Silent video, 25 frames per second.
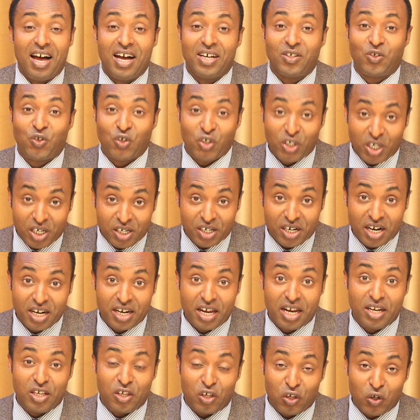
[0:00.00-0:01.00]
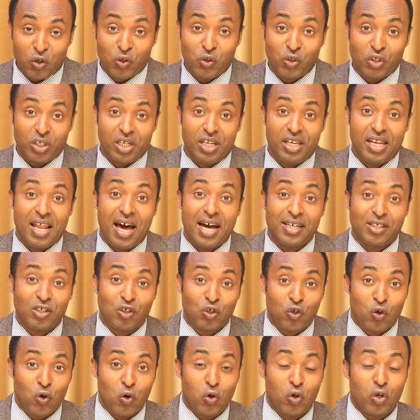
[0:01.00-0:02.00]
children and youth in that
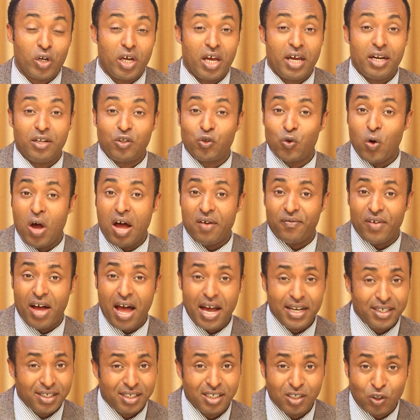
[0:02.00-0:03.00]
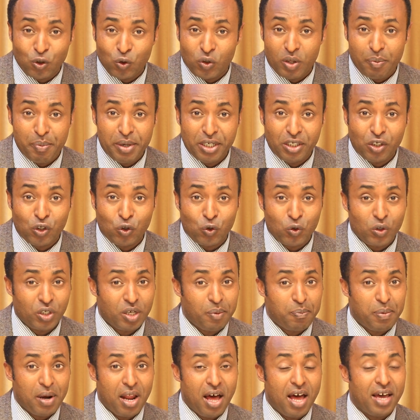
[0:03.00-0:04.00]
school, and to have access to the basic school
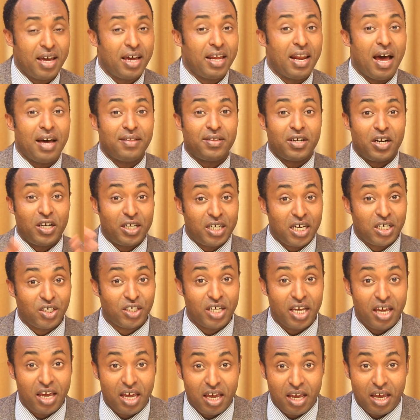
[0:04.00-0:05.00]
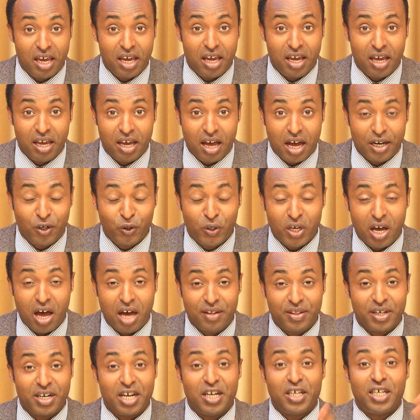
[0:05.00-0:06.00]
supply and other
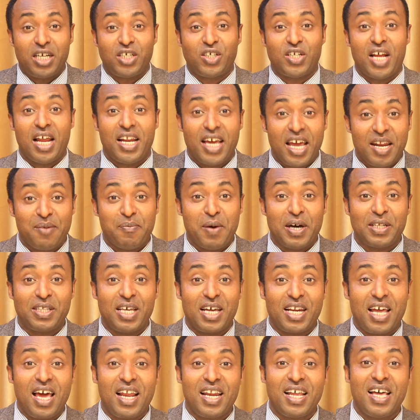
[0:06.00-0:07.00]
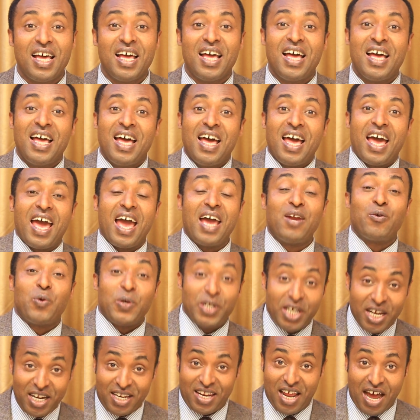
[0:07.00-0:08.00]
educational aid material. And we
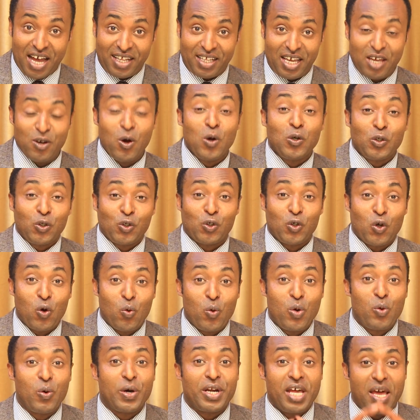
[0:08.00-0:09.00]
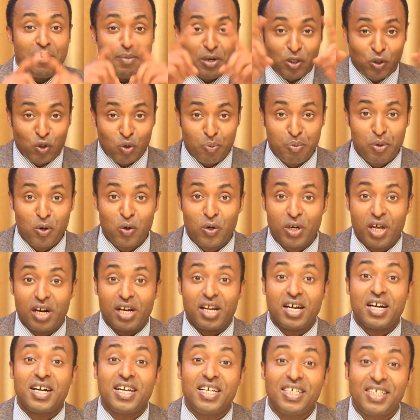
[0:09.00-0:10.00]
did that. And also we were able to build a
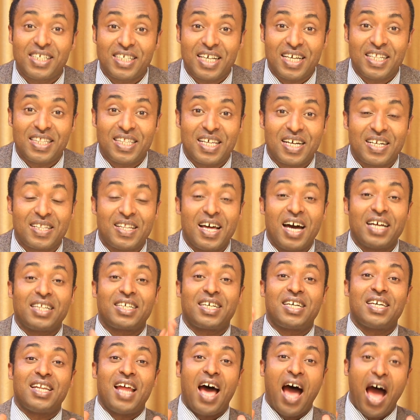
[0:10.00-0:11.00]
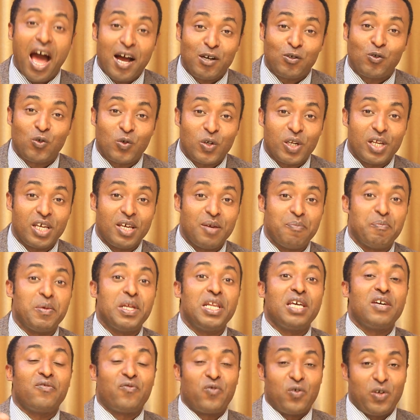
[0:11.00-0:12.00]
learning center that can actually
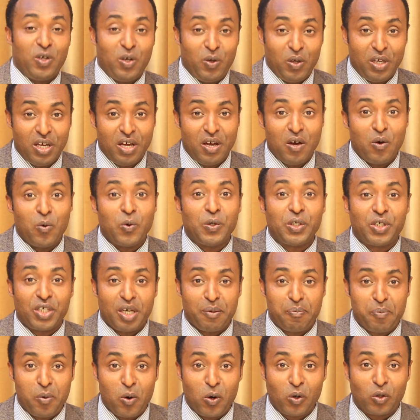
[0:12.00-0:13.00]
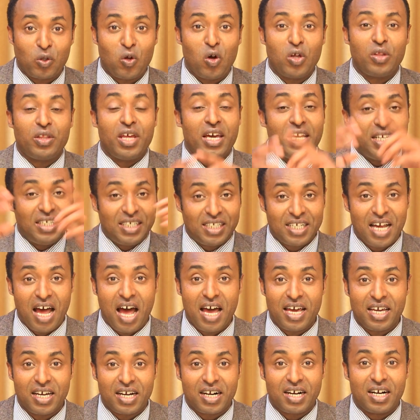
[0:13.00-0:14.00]
meaningfully would support the
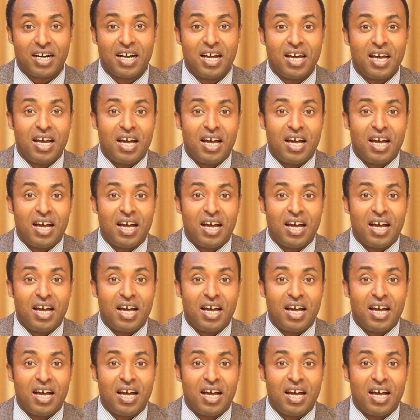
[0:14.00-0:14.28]
entire